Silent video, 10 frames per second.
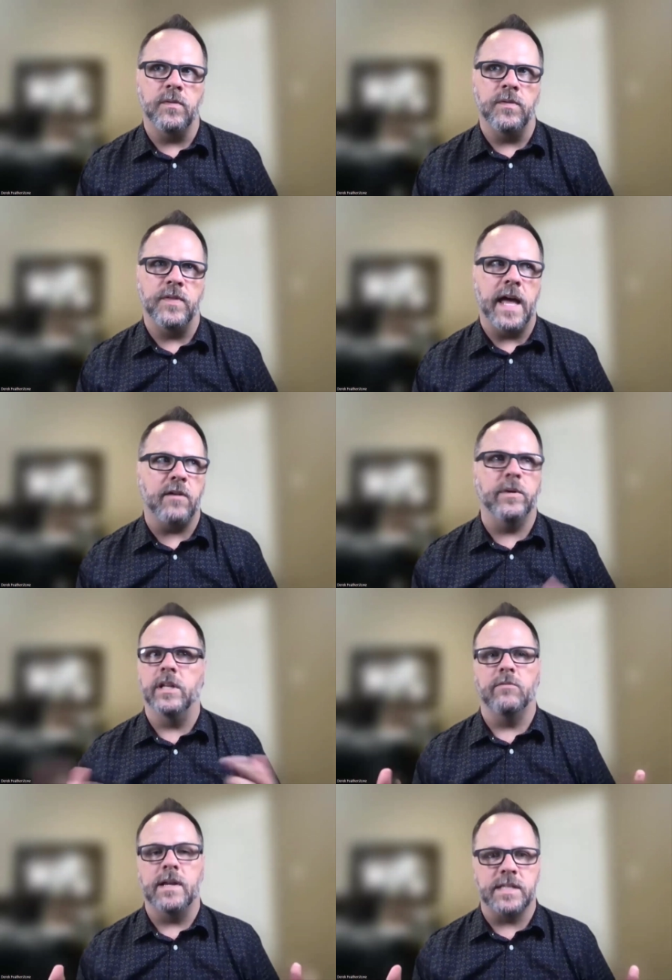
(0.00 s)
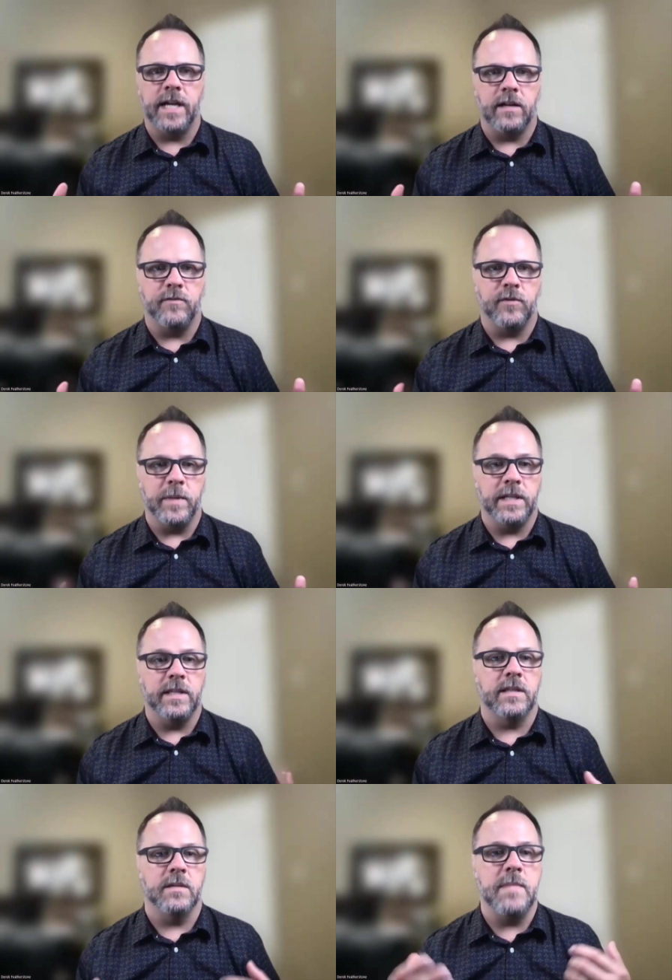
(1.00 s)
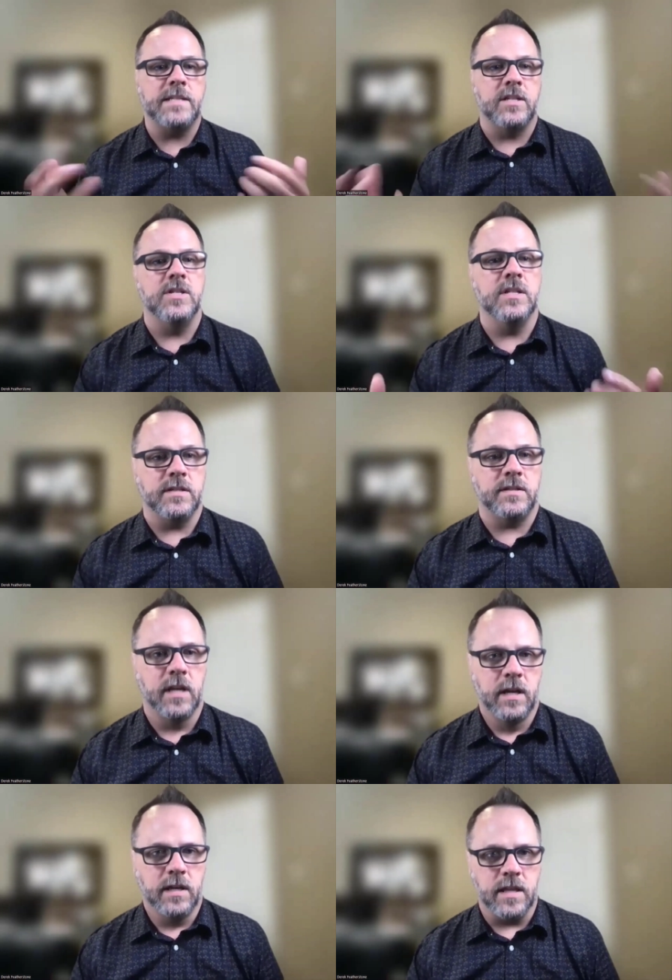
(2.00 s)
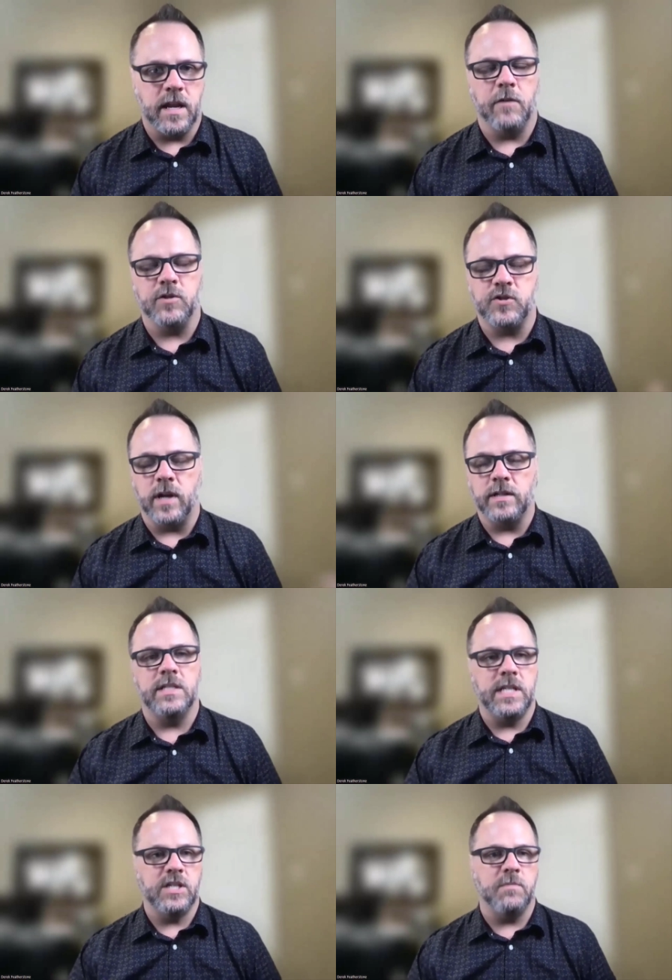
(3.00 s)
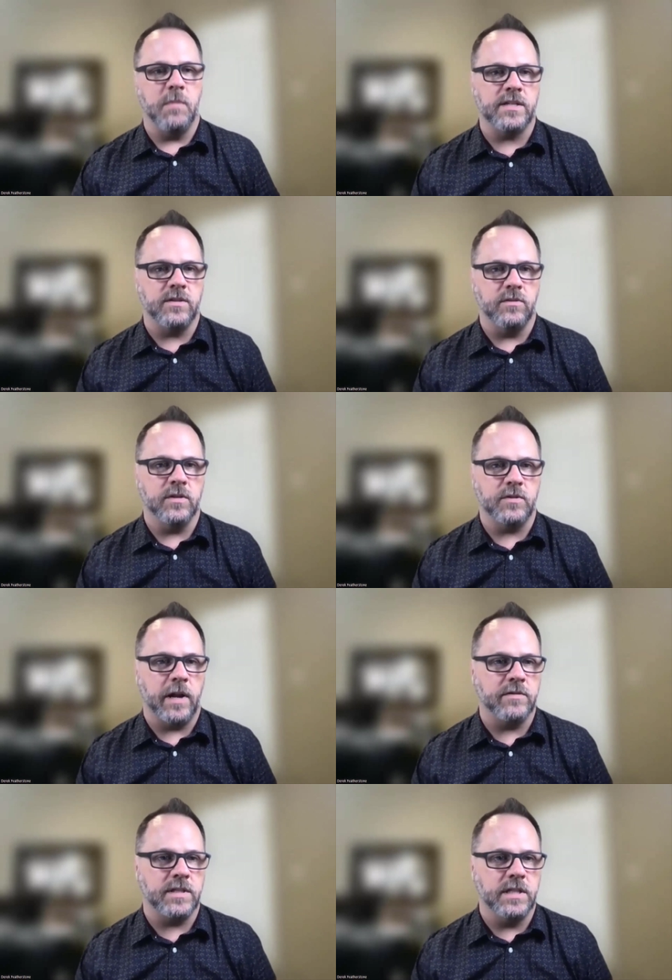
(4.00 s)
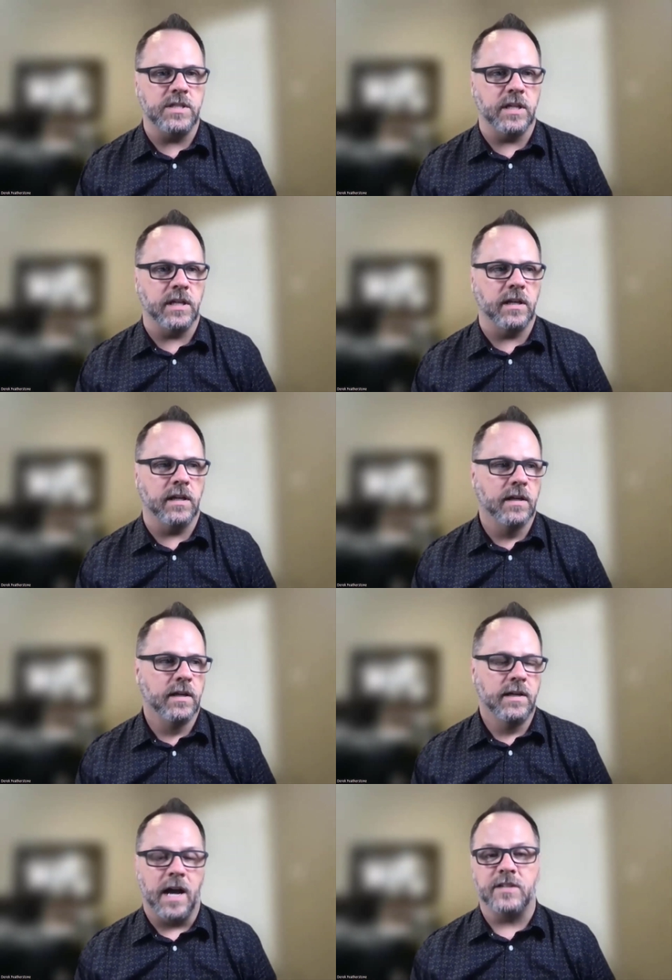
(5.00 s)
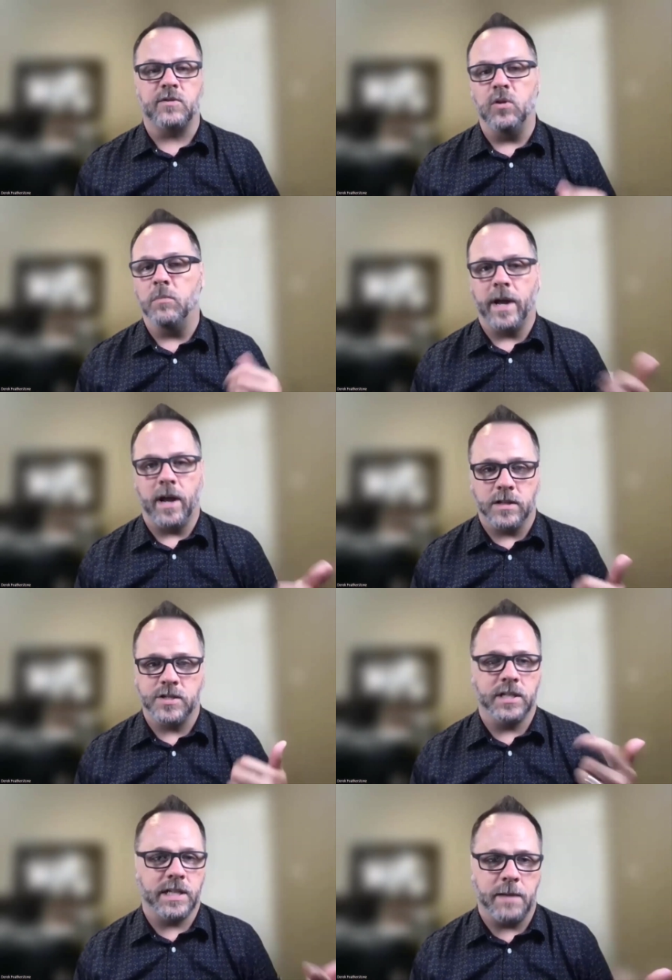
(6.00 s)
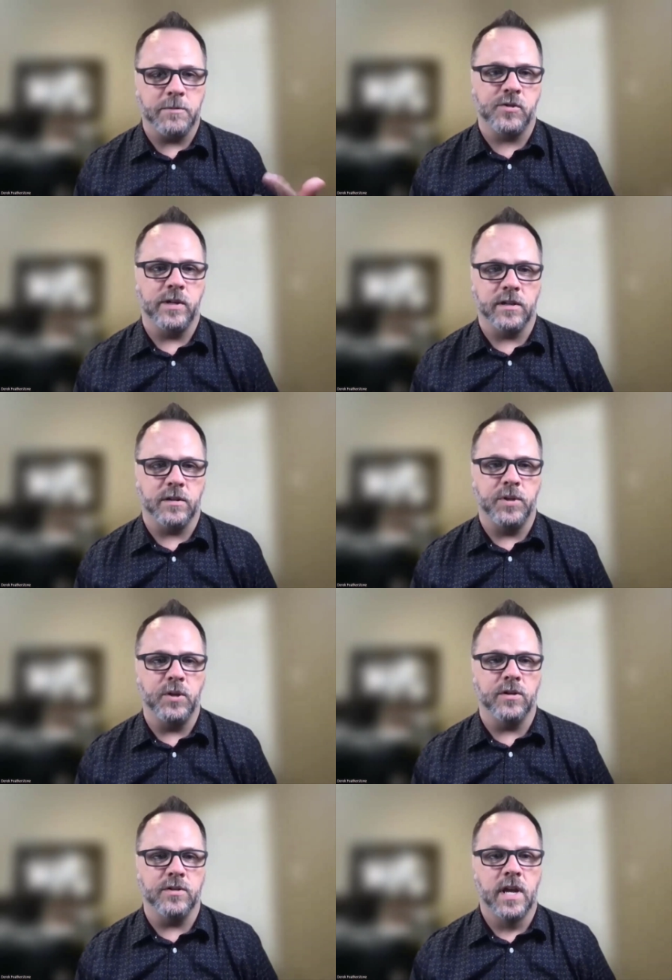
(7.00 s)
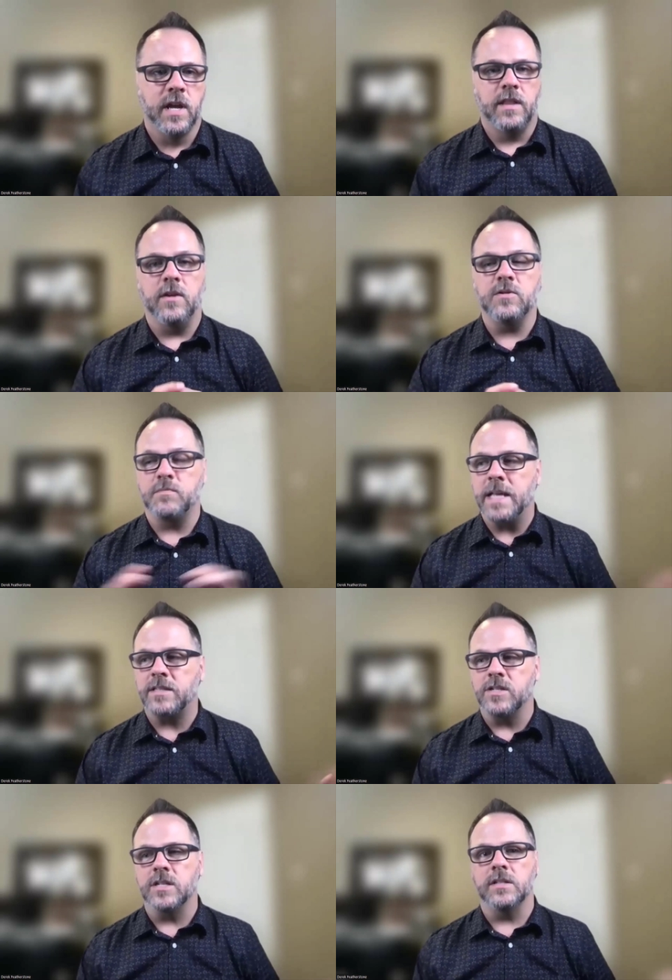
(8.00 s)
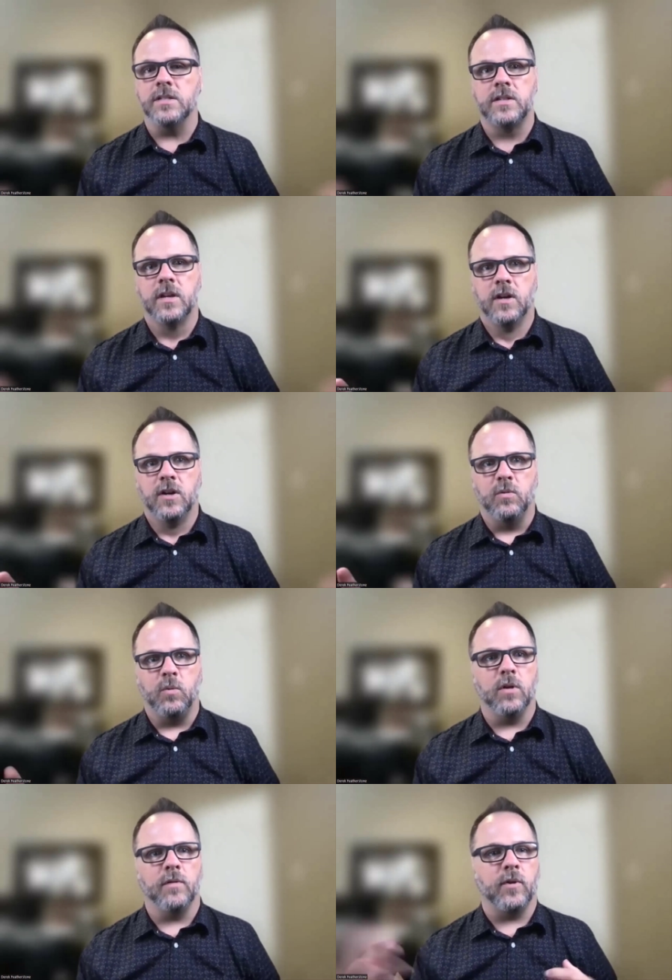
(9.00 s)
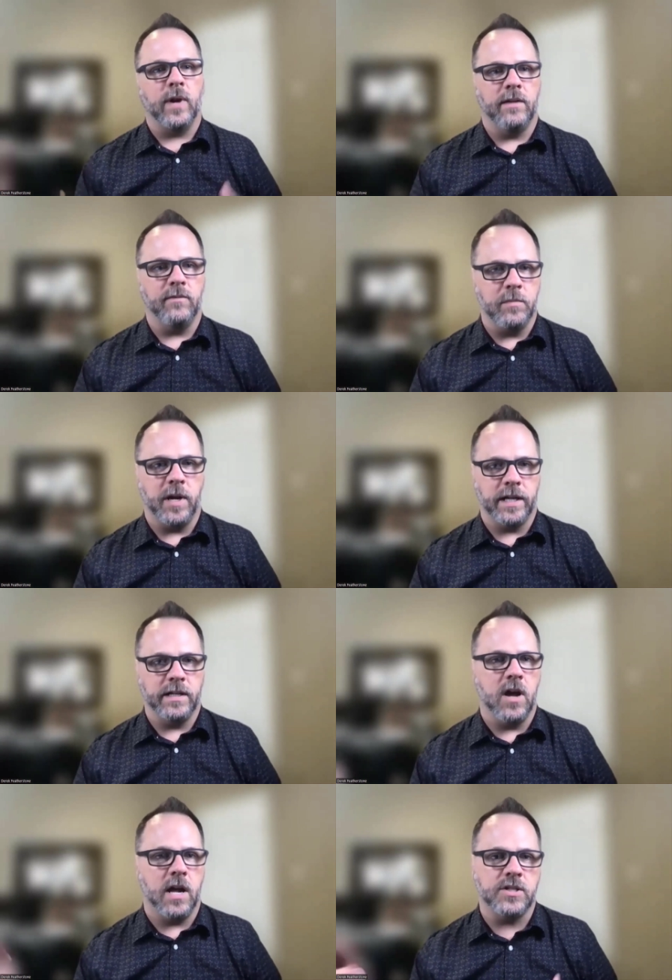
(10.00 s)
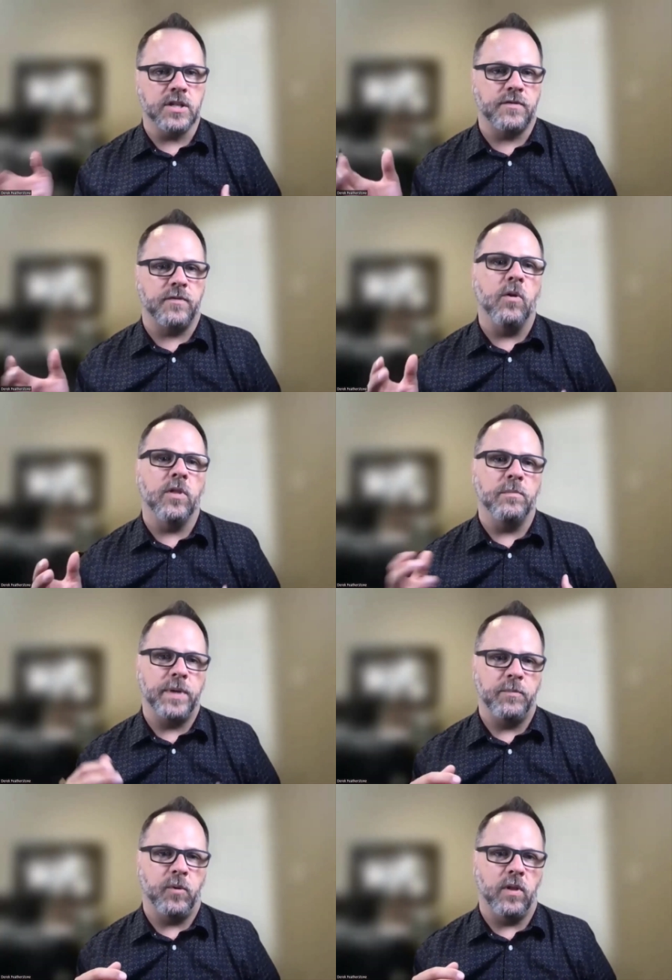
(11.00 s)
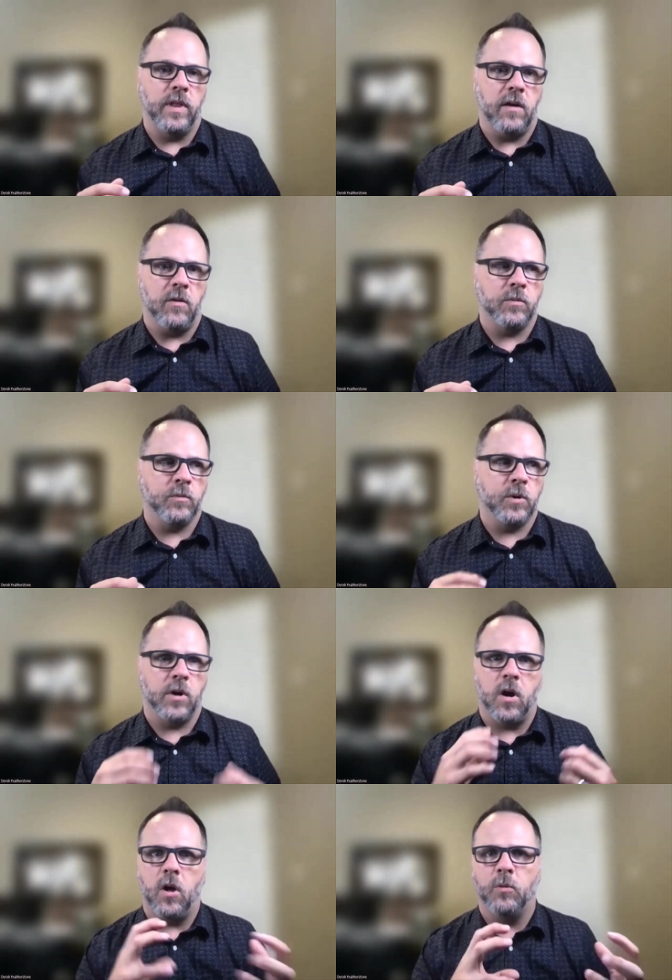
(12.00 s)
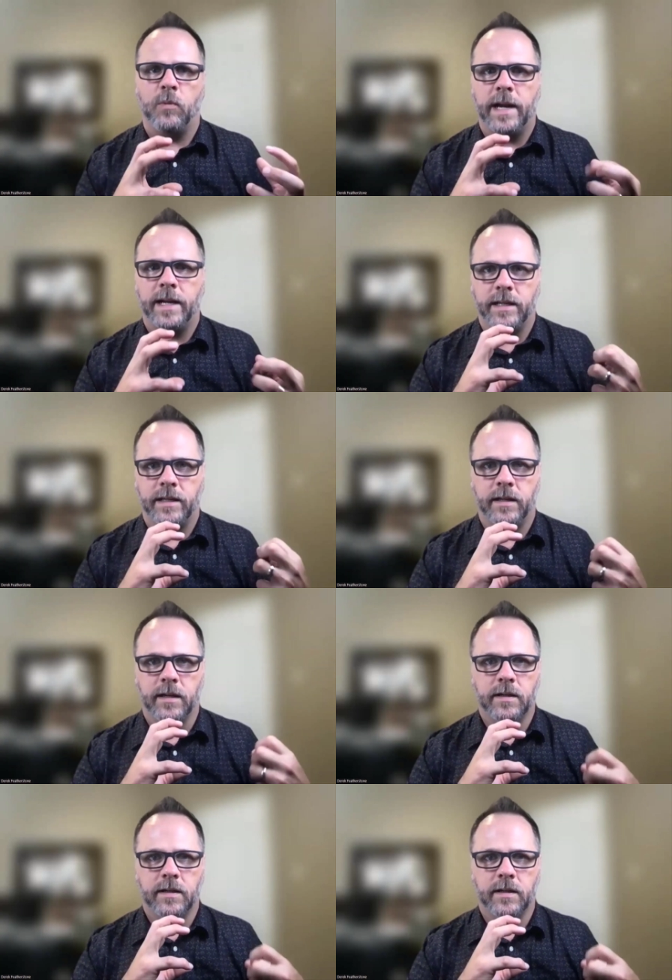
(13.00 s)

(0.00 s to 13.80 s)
that really resonated for me, that the messages that I was trying to teach my students when I was teaching high school biology, chemistry, and computers, those messages were for everybody, not just for the people that were already,